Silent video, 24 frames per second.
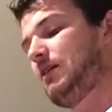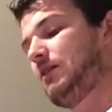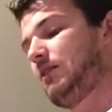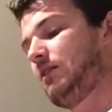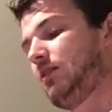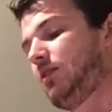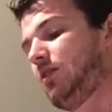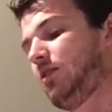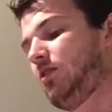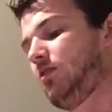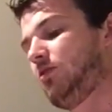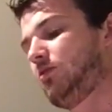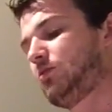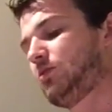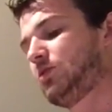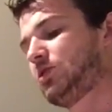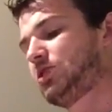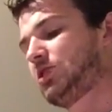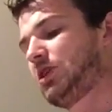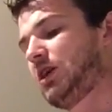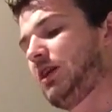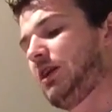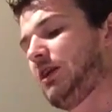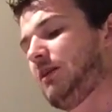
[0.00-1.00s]
load one
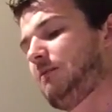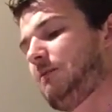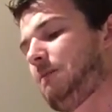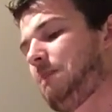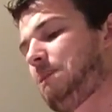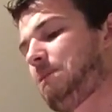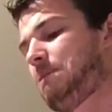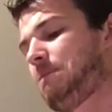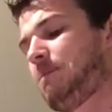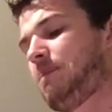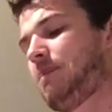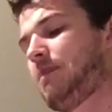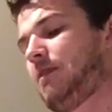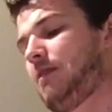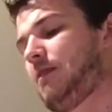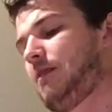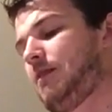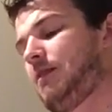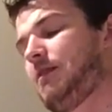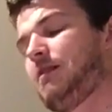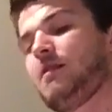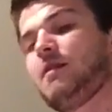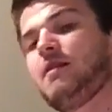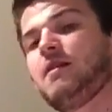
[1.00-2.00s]
shell in.
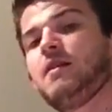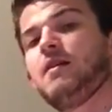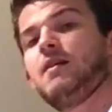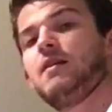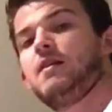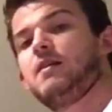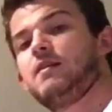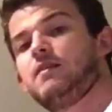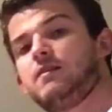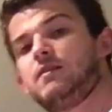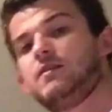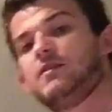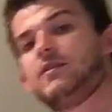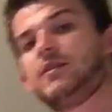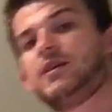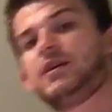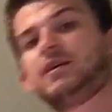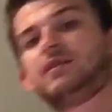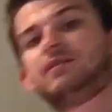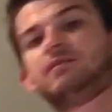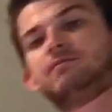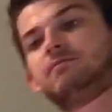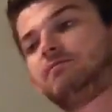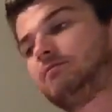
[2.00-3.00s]

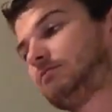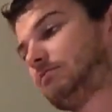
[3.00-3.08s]
Alright,